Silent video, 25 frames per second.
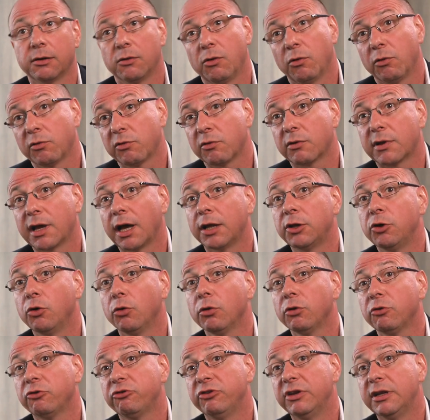also
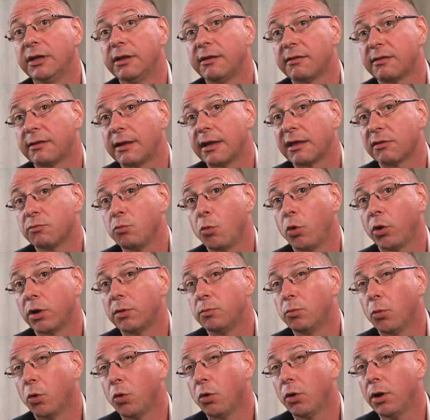cardiology these days more
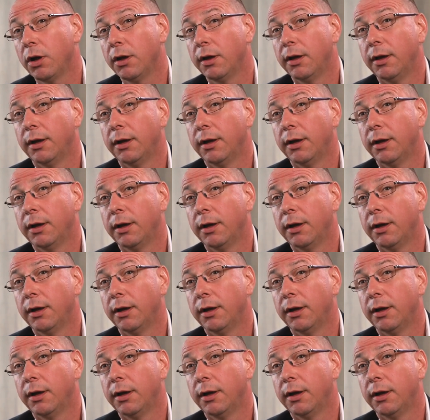and more,